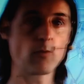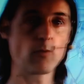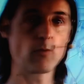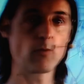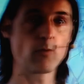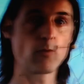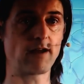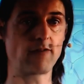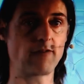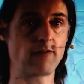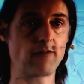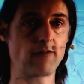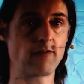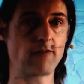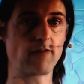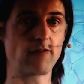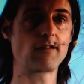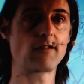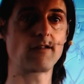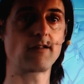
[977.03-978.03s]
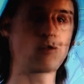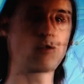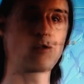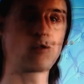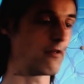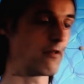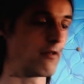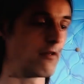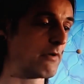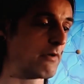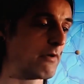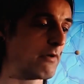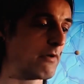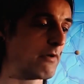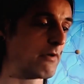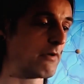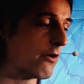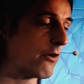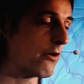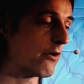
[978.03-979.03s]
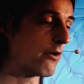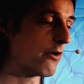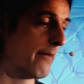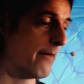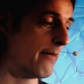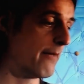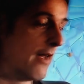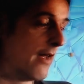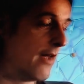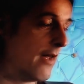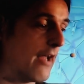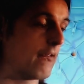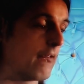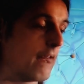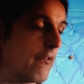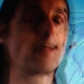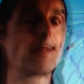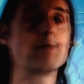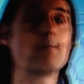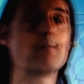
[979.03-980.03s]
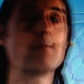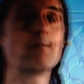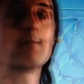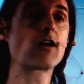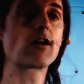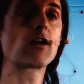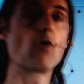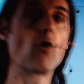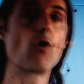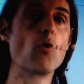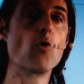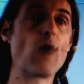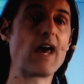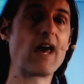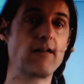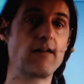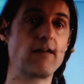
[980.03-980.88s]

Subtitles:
everybody is using them, and one of them is the microwave.